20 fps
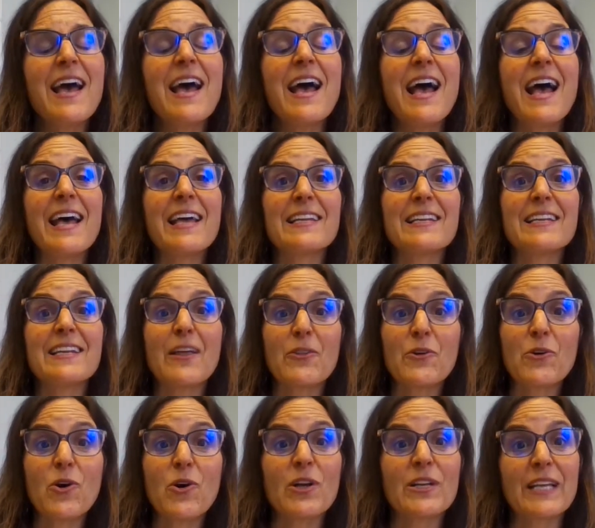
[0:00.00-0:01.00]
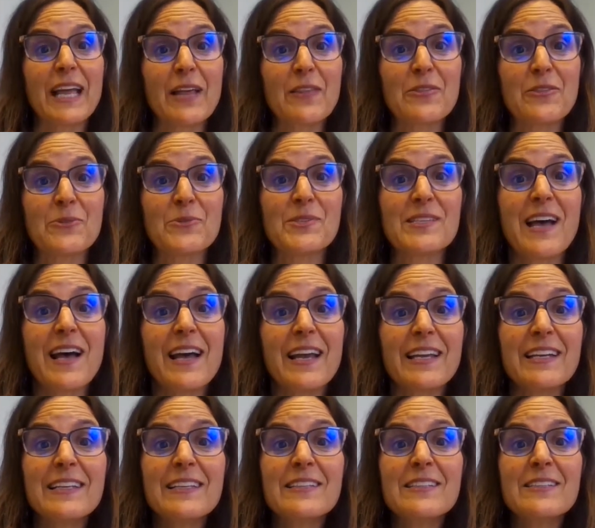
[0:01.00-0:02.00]
and another called
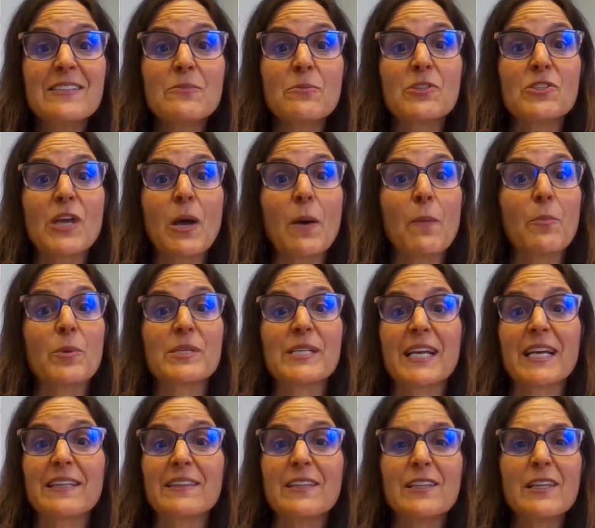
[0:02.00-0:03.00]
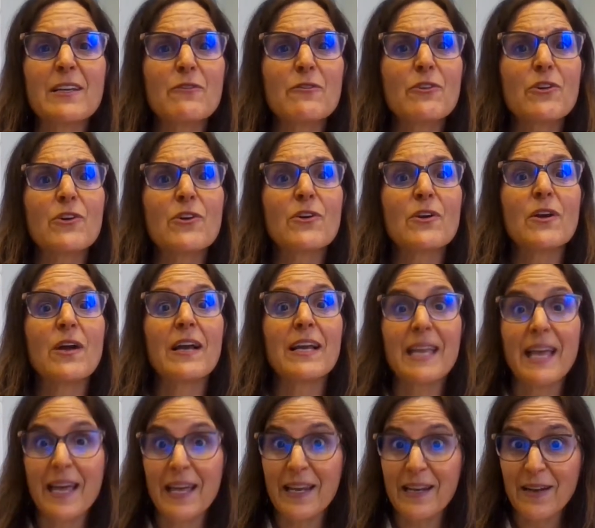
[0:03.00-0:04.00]
anthocyanins, which help protect the liver,
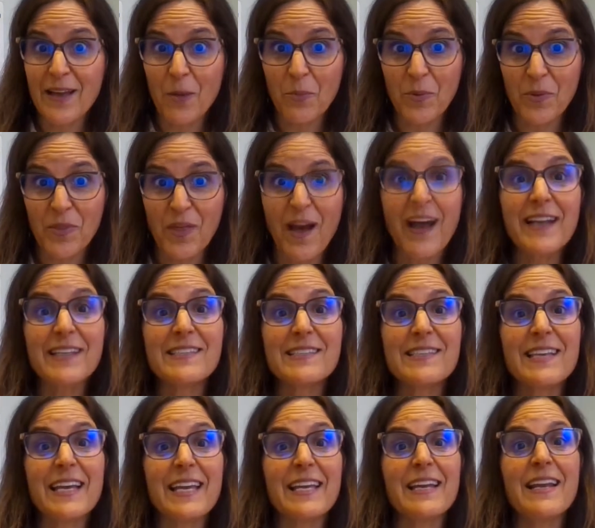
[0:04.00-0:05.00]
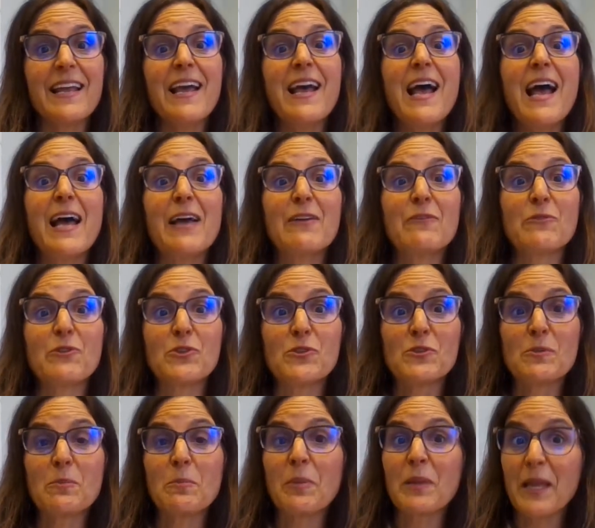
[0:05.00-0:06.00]
again, help with eyesight and
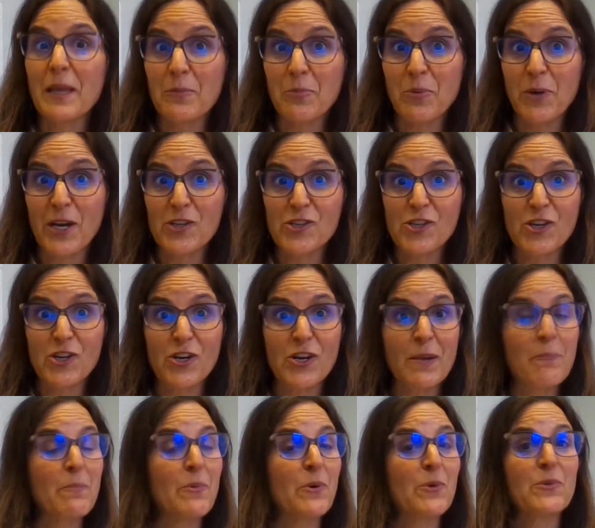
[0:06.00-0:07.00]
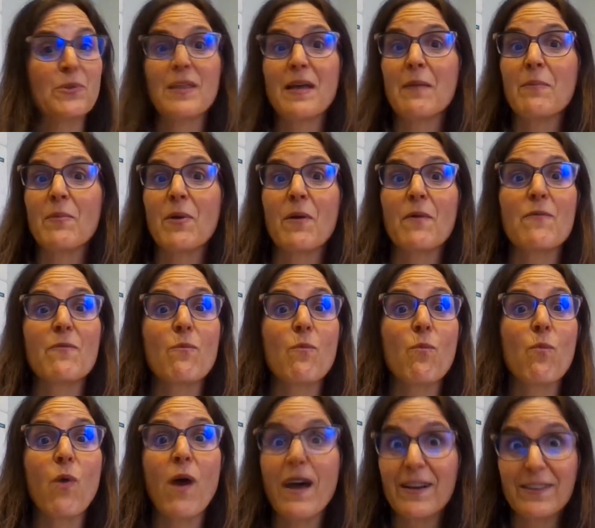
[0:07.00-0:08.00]
reduce blood pressure. Both of them are
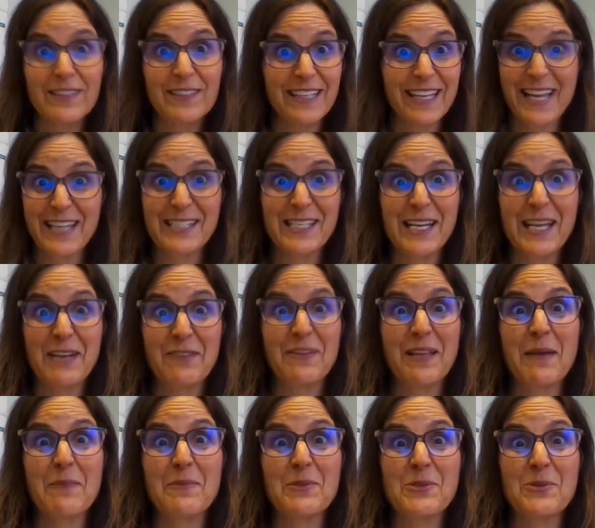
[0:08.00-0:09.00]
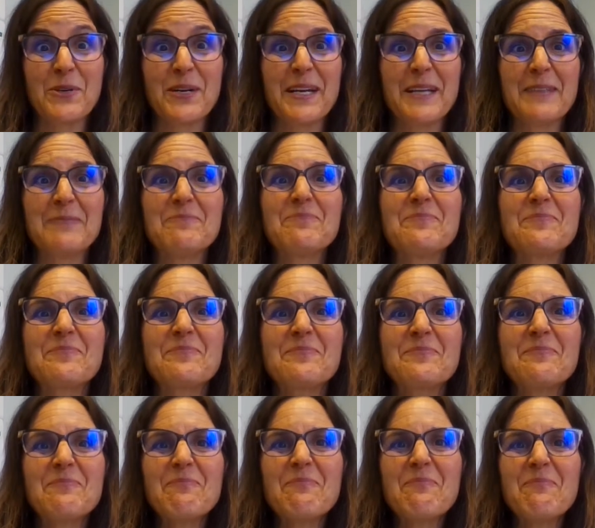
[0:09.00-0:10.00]
wildly anti-inflammatory.
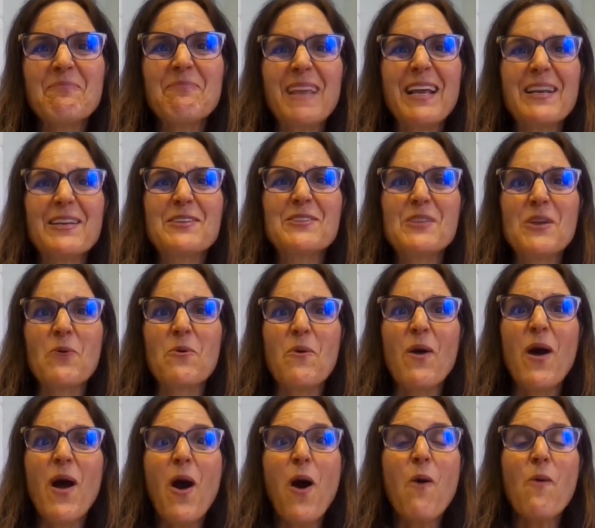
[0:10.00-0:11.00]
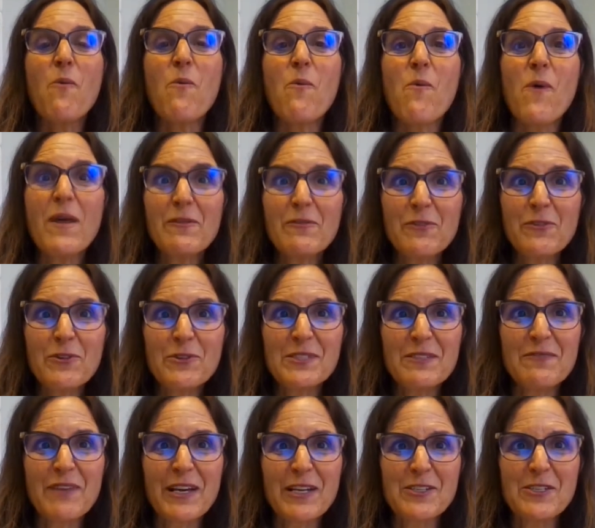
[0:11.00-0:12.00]
So what fruits
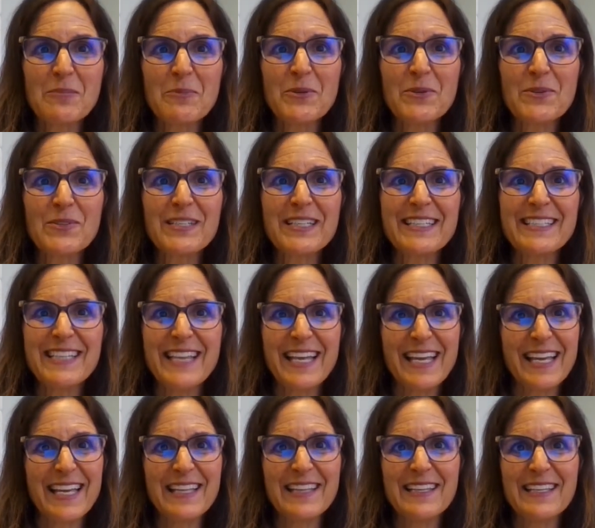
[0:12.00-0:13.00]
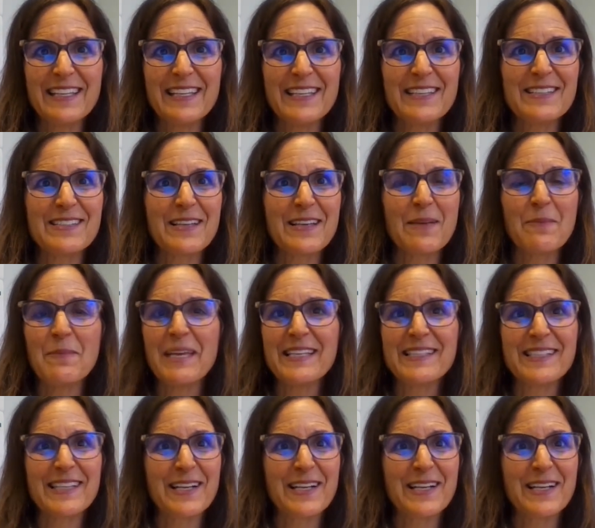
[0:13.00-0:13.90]
and vegetables contain these amazing